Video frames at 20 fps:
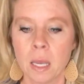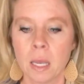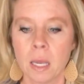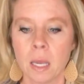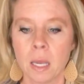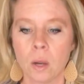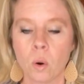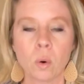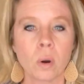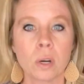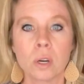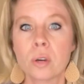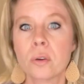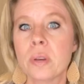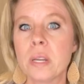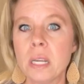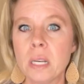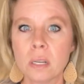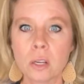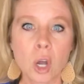Or
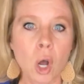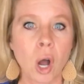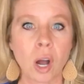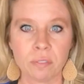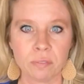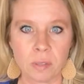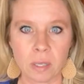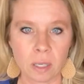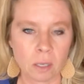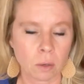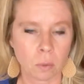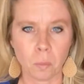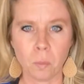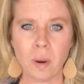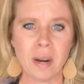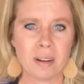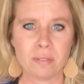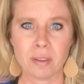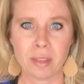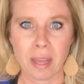green coffee, or
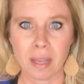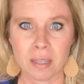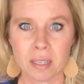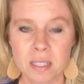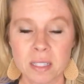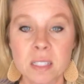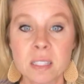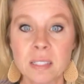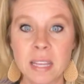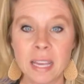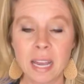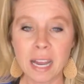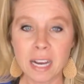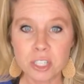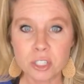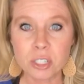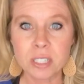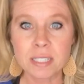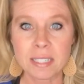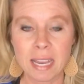whatever that is. They actually
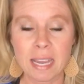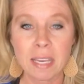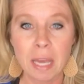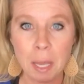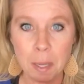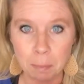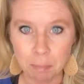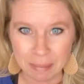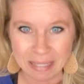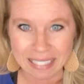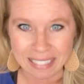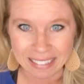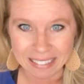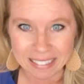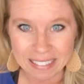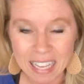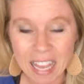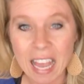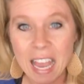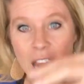take a bean
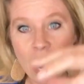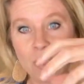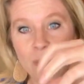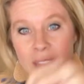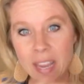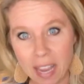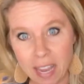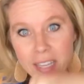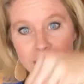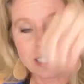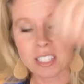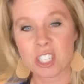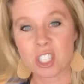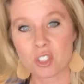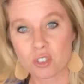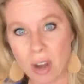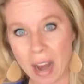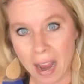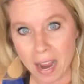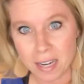and they
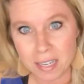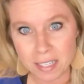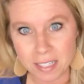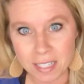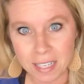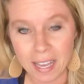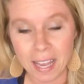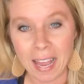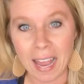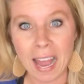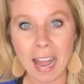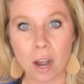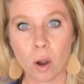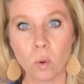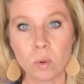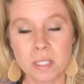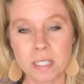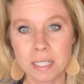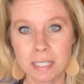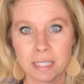extract out
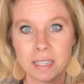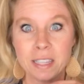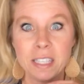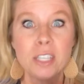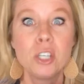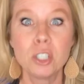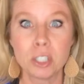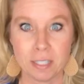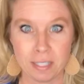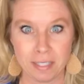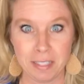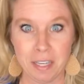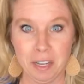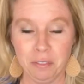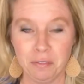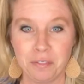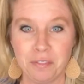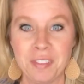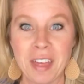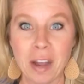the good stuff
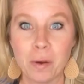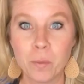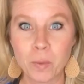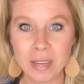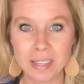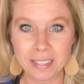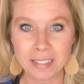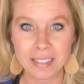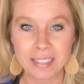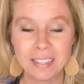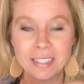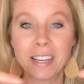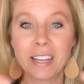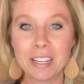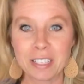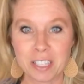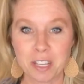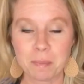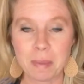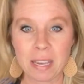that we need to
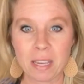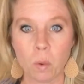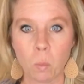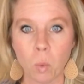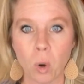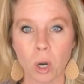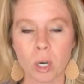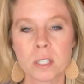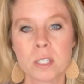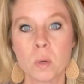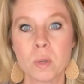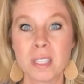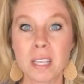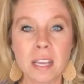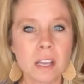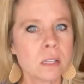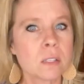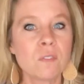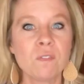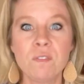make it work. So it's like
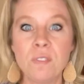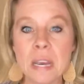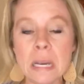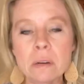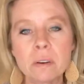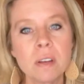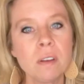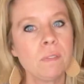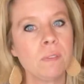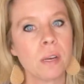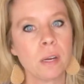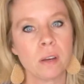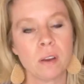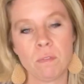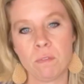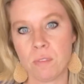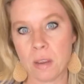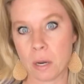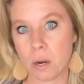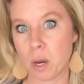very, very,
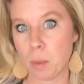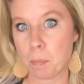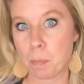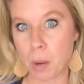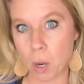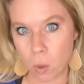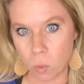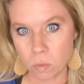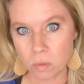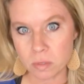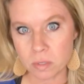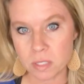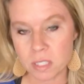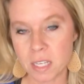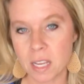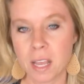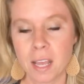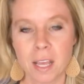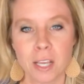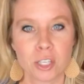very potent,
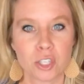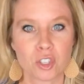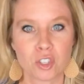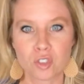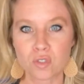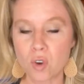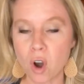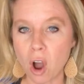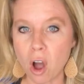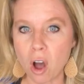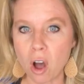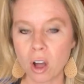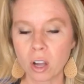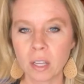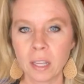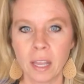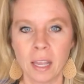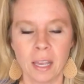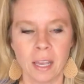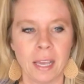strong.
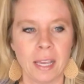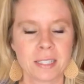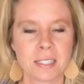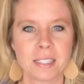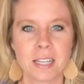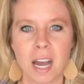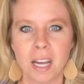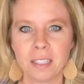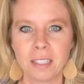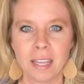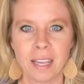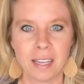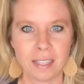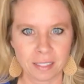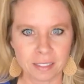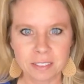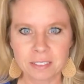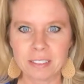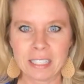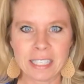It's not like
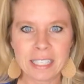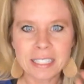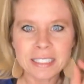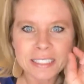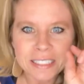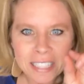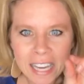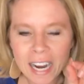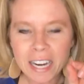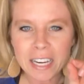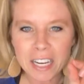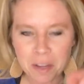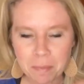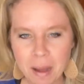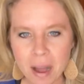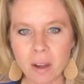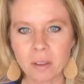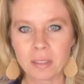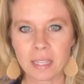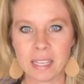a tiny
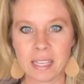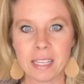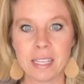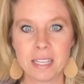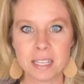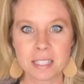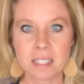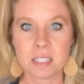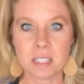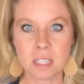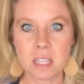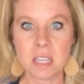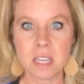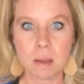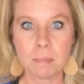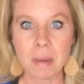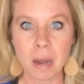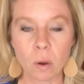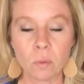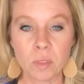amount, like it is the
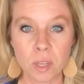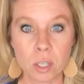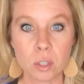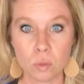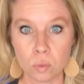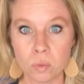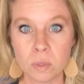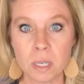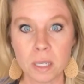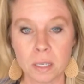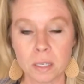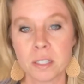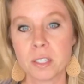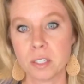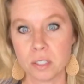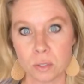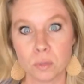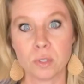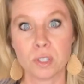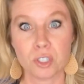amount that you need to do
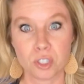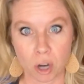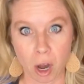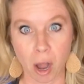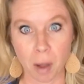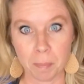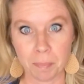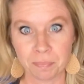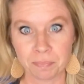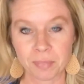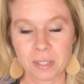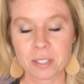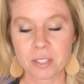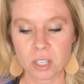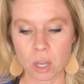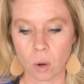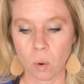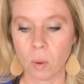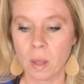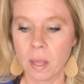the job. So
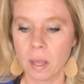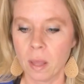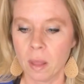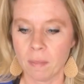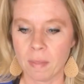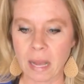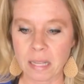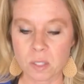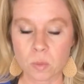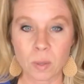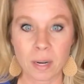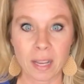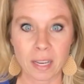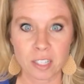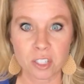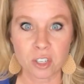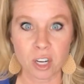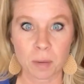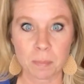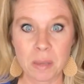that's what
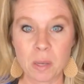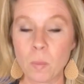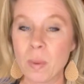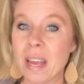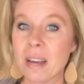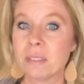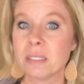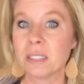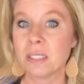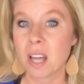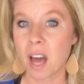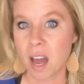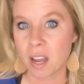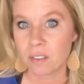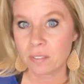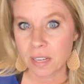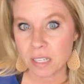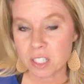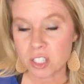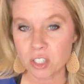extract means. We have a lot of
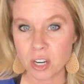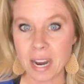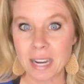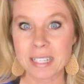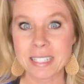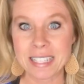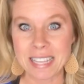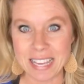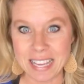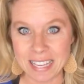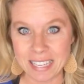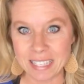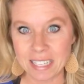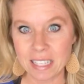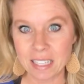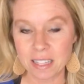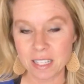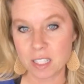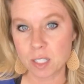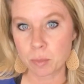extracts in
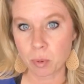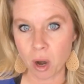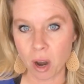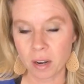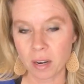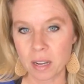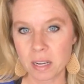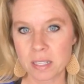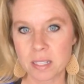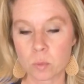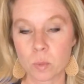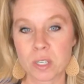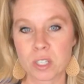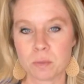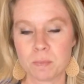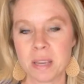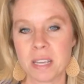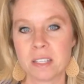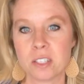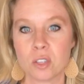these products, which
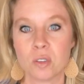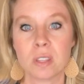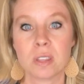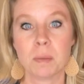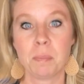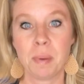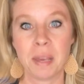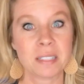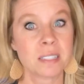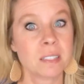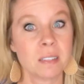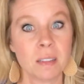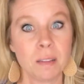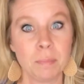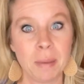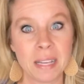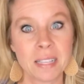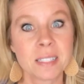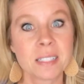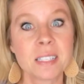means you get the best of
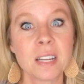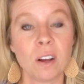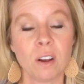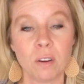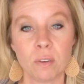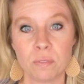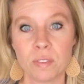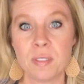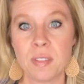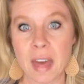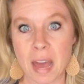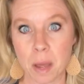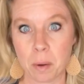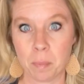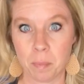that.